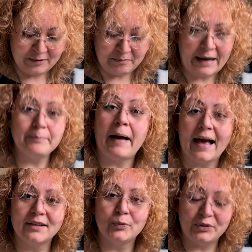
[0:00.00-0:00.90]
my
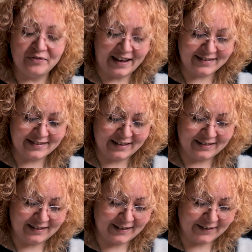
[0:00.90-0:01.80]
pact with
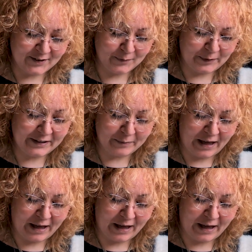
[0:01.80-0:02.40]
Vesta. I speak